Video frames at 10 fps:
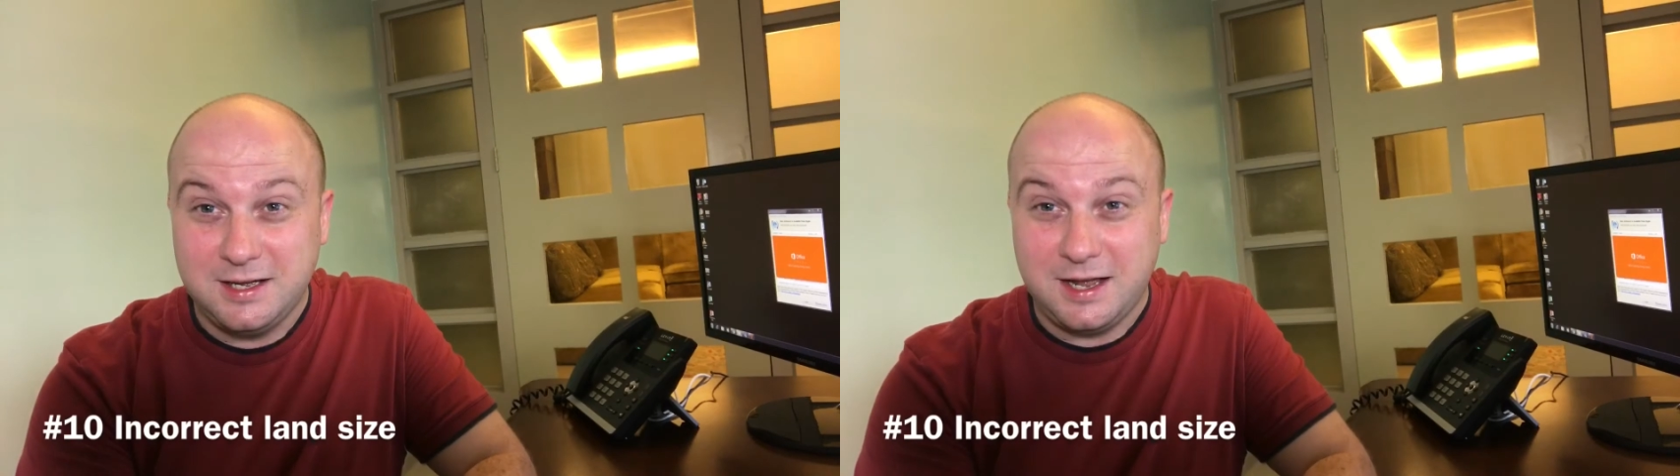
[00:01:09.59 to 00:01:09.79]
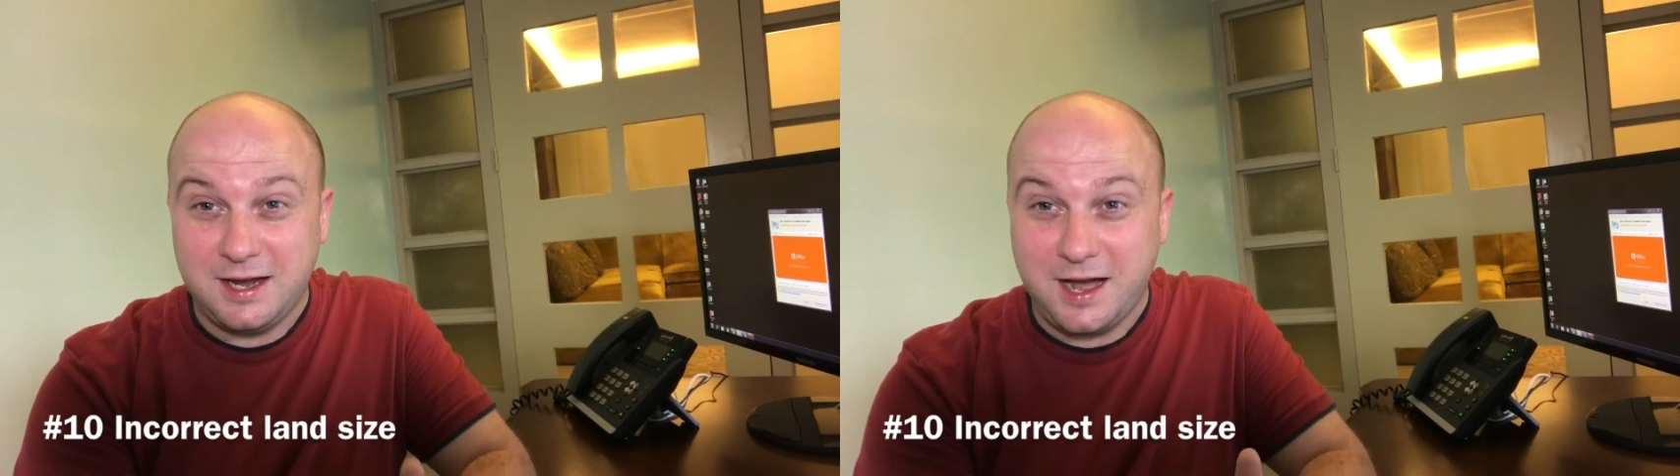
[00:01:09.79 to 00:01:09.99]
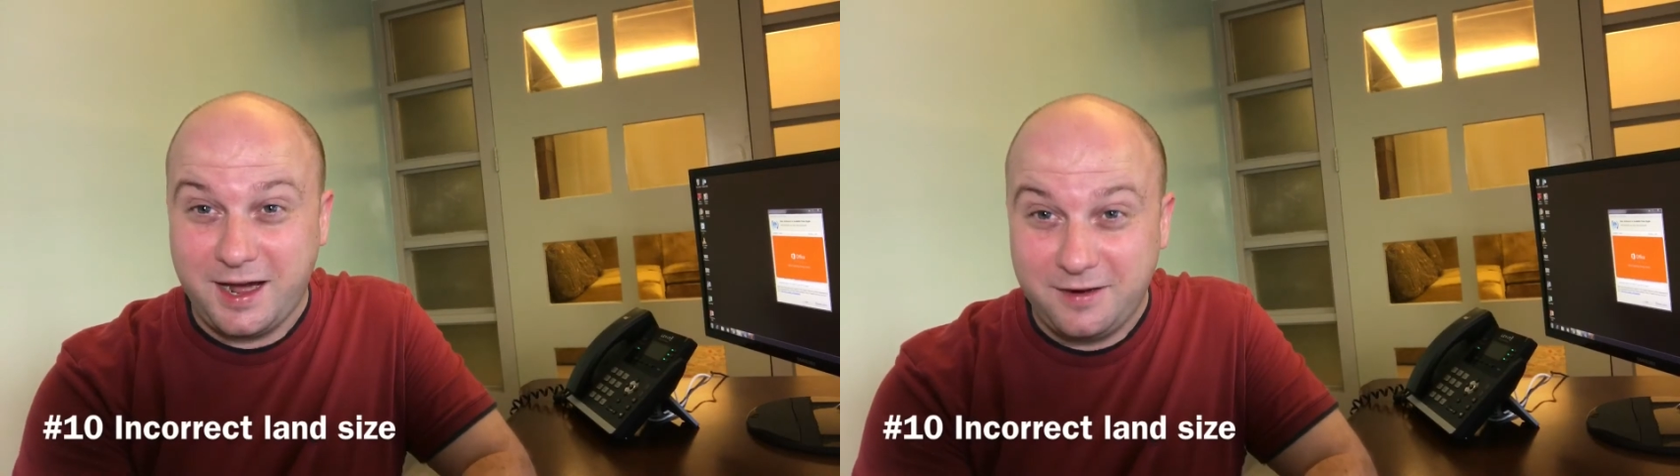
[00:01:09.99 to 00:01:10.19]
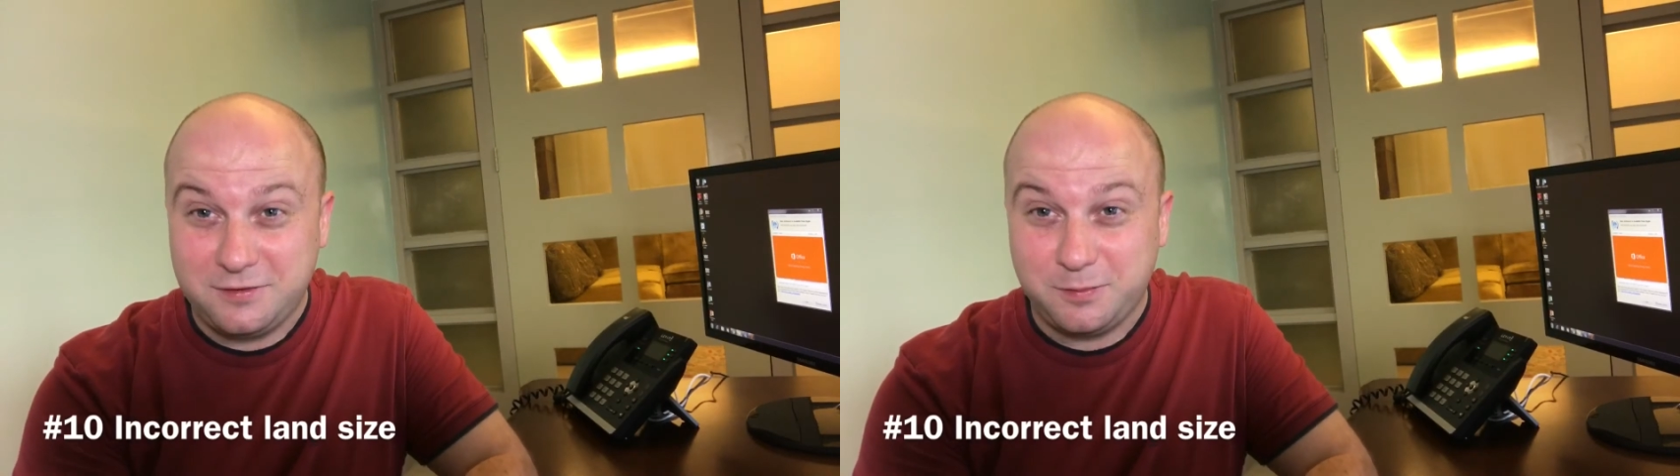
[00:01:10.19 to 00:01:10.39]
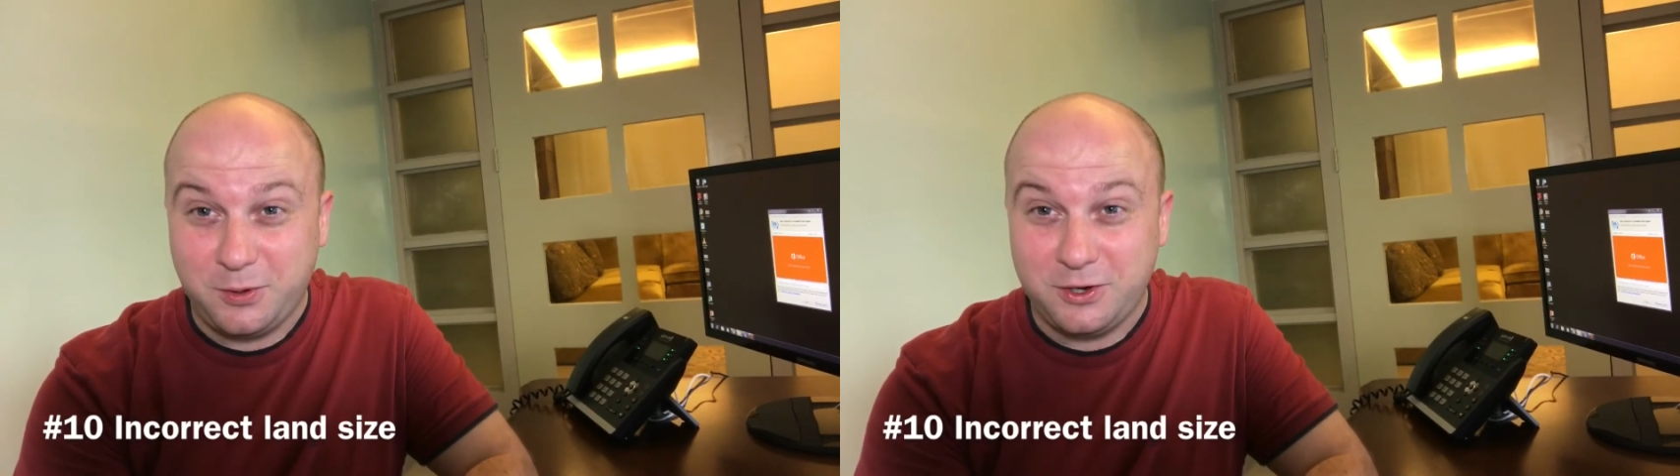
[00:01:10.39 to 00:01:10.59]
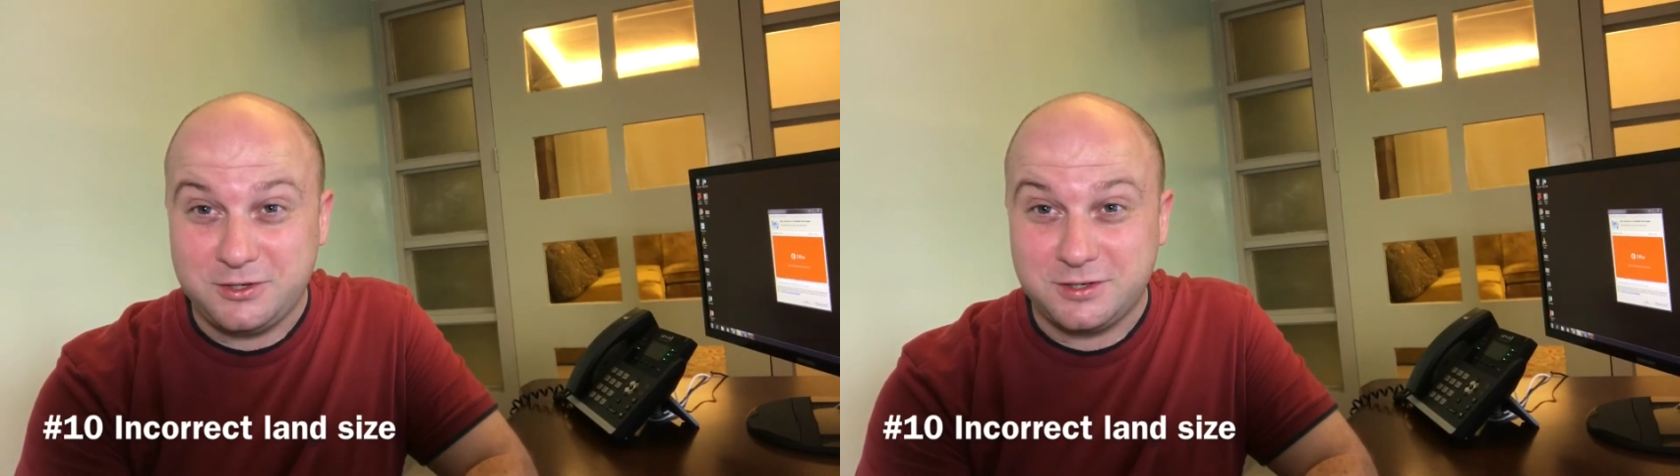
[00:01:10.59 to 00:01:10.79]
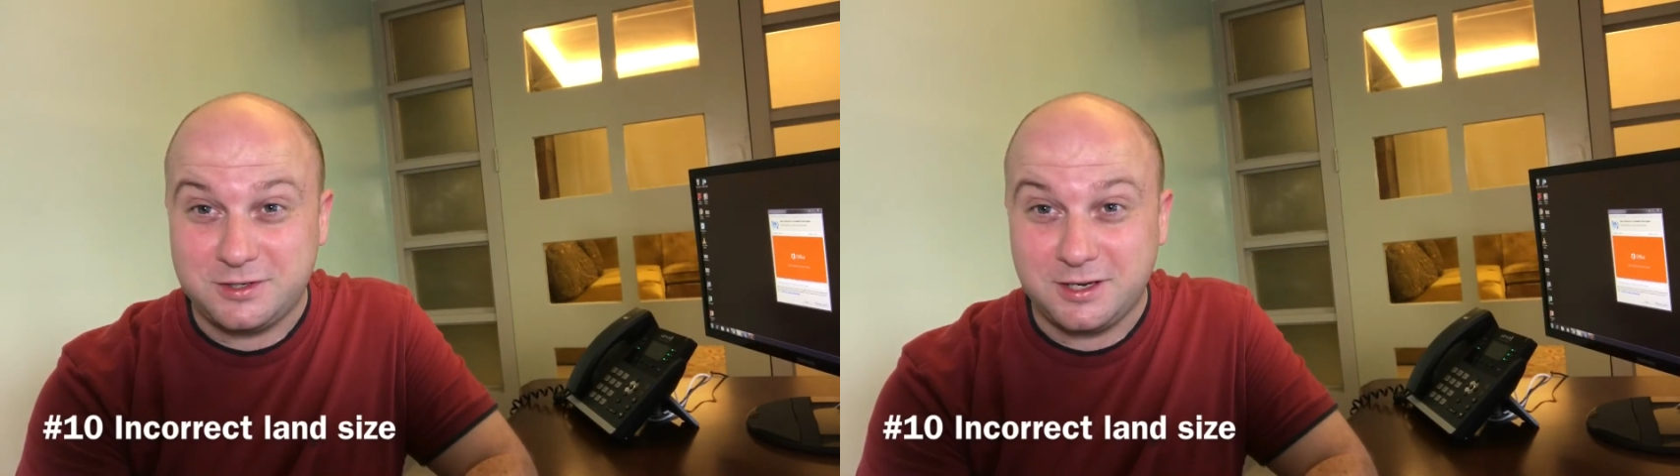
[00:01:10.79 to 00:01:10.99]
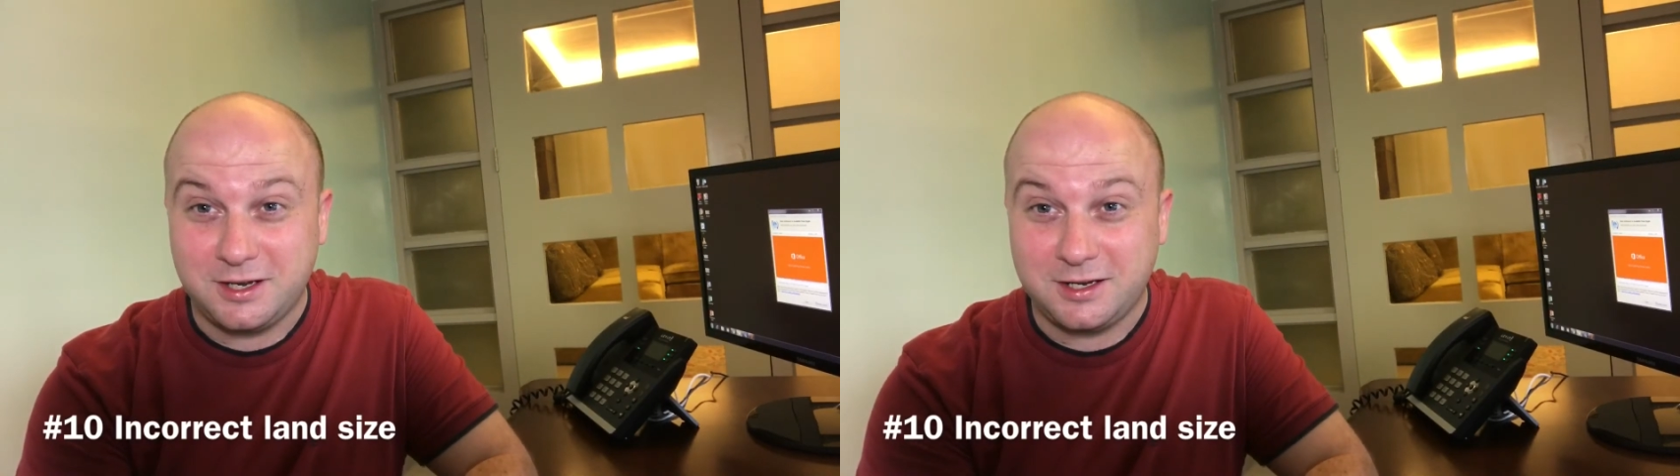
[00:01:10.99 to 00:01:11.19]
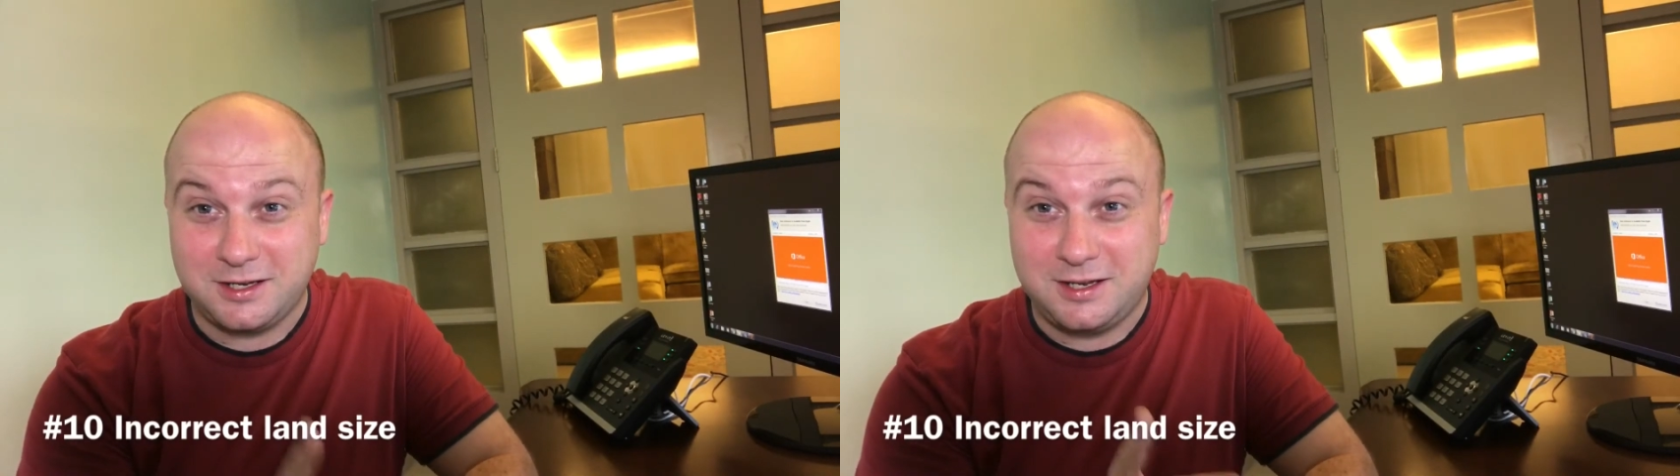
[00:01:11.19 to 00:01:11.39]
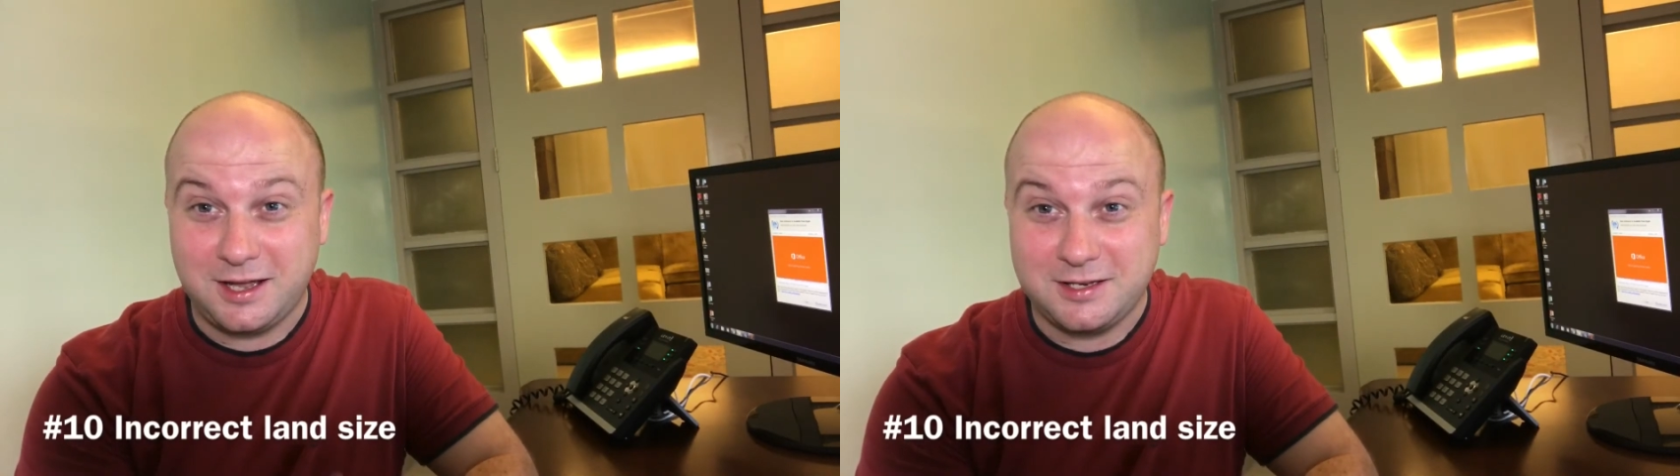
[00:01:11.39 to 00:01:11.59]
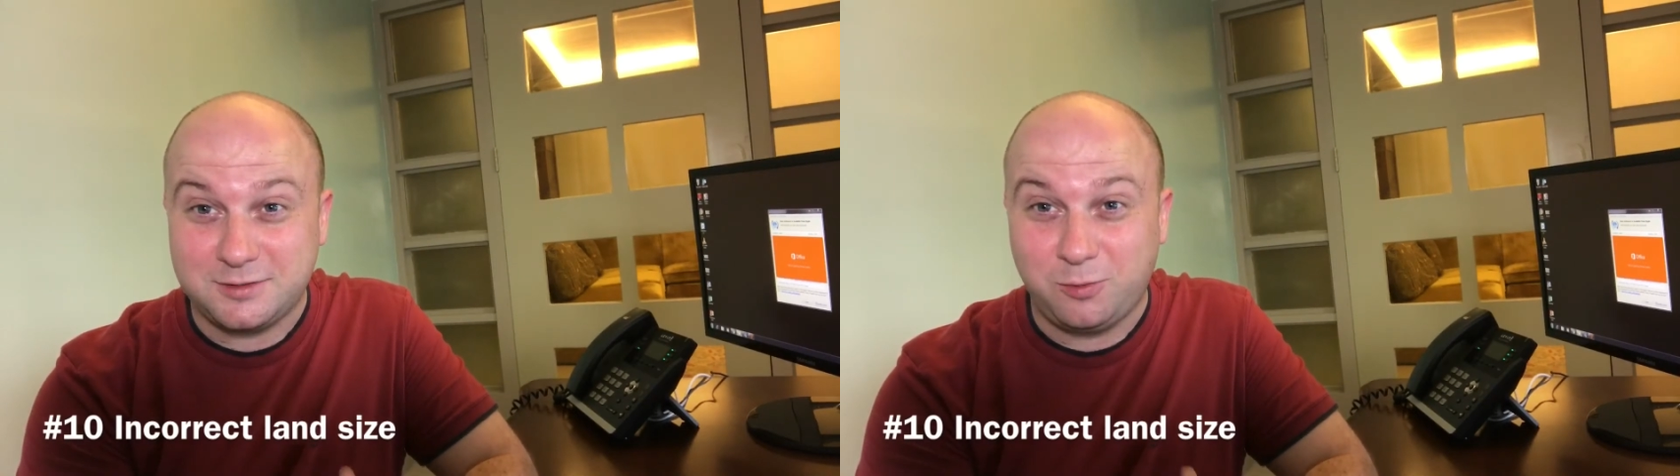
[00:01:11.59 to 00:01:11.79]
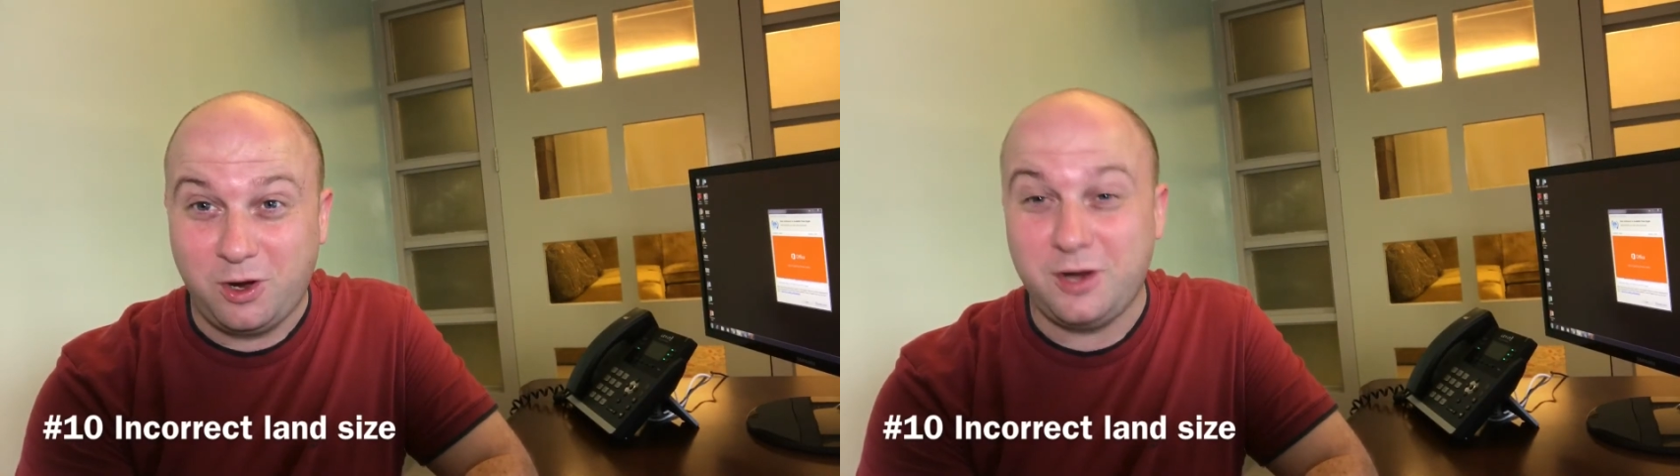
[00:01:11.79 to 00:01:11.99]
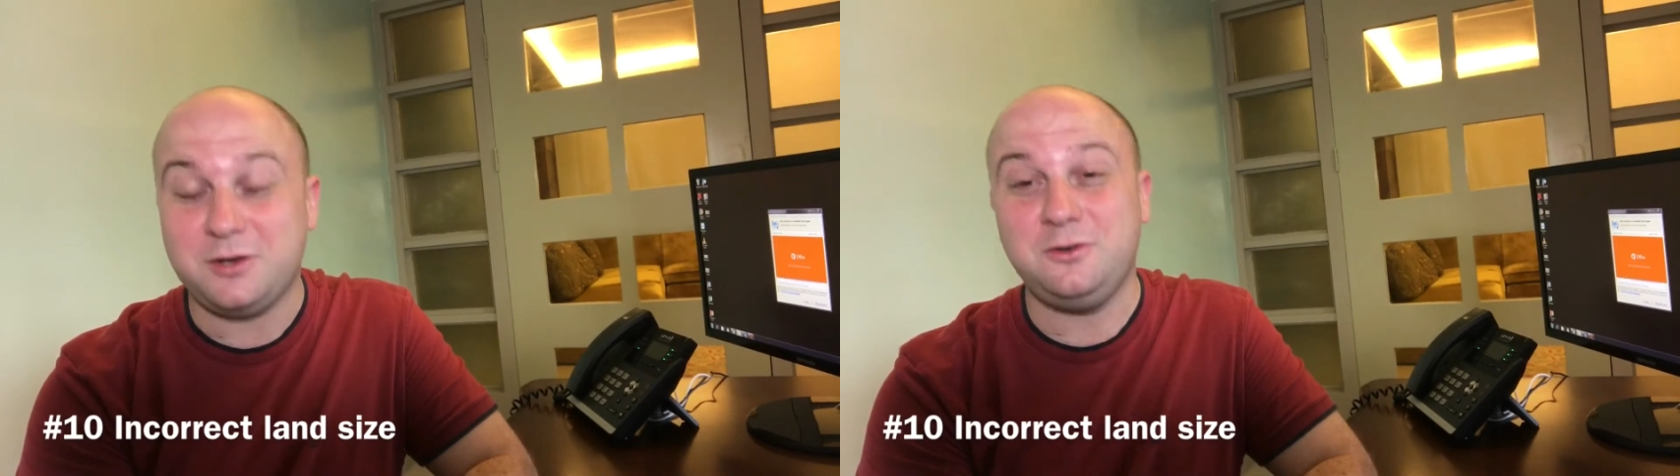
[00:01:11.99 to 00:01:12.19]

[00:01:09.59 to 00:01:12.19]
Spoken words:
And after purchasing it, guess what?